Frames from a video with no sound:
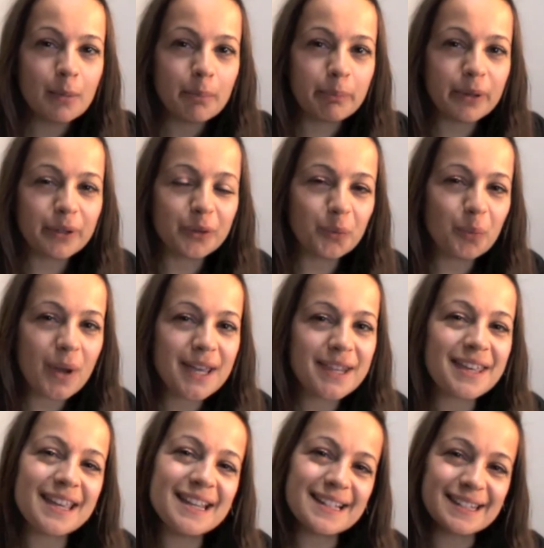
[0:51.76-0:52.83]
But the way
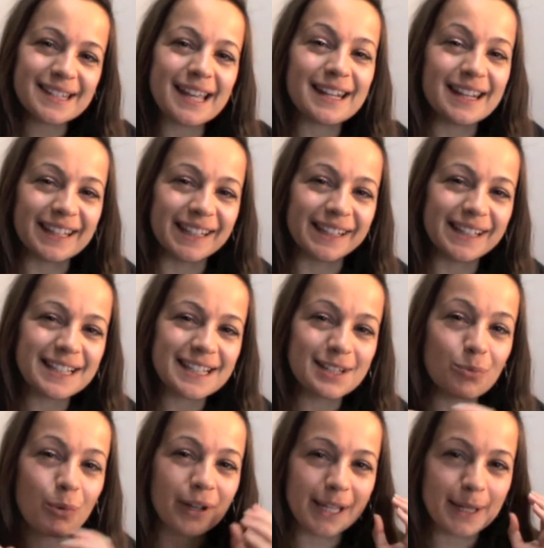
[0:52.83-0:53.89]
that he said it, that this is
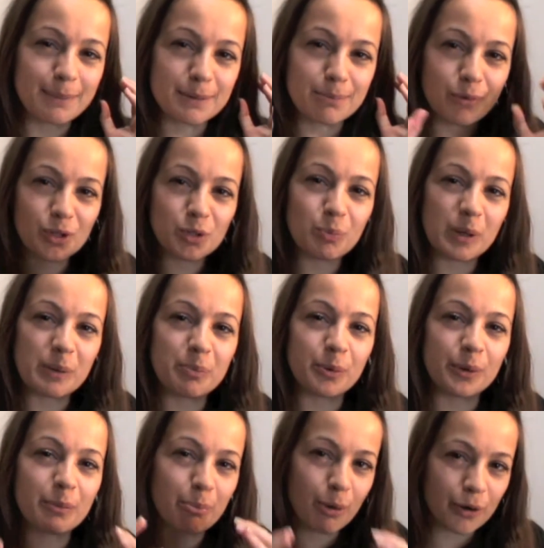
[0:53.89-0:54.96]
what keeps most people
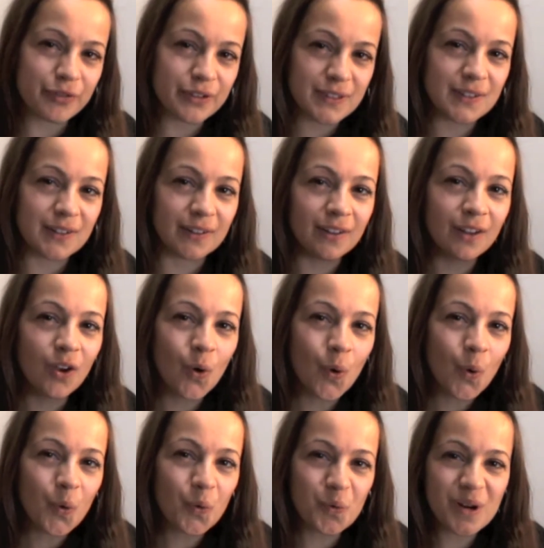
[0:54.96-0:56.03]
in poverty,
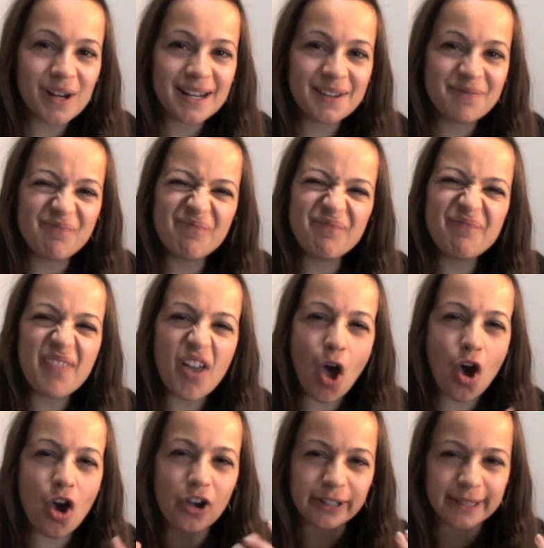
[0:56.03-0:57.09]
really
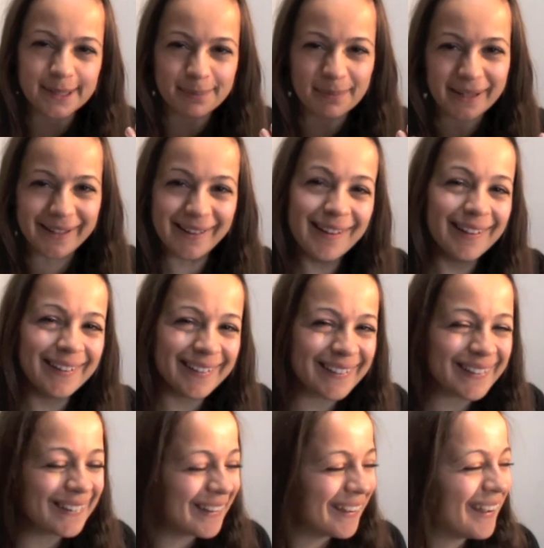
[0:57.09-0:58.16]
irked me.
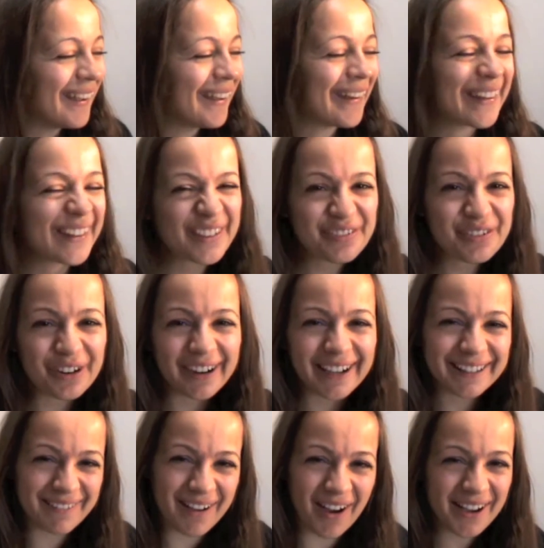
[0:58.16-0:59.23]
I
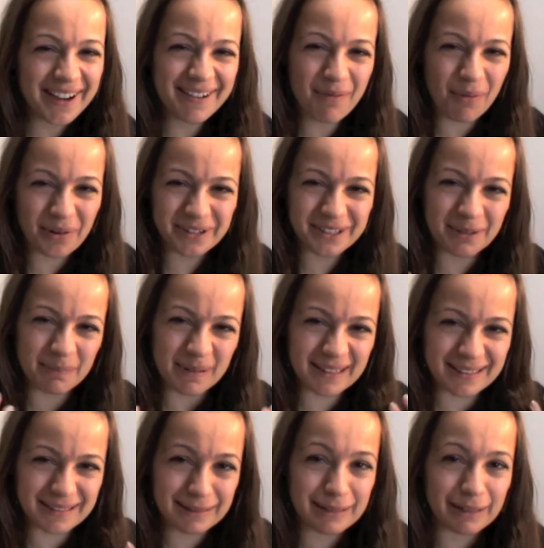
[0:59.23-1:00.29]
thought I want to
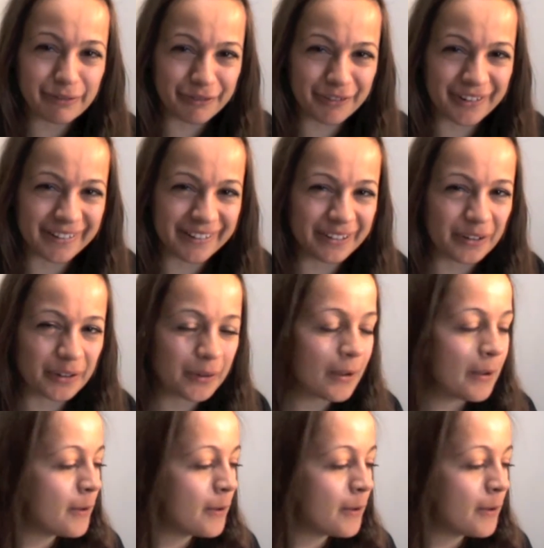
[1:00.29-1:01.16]
be different, you know.